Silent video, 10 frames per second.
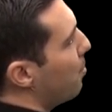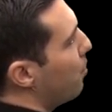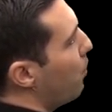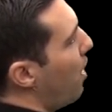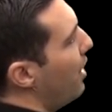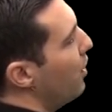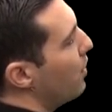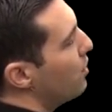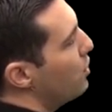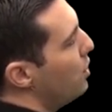
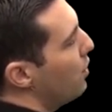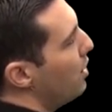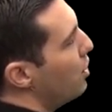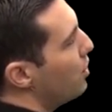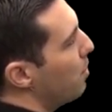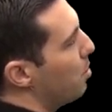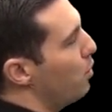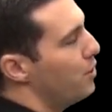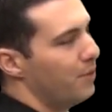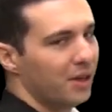prior to your initial
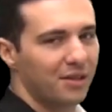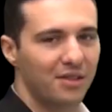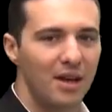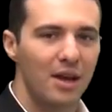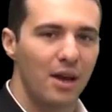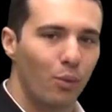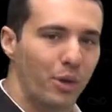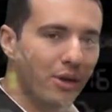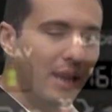approach fix, we are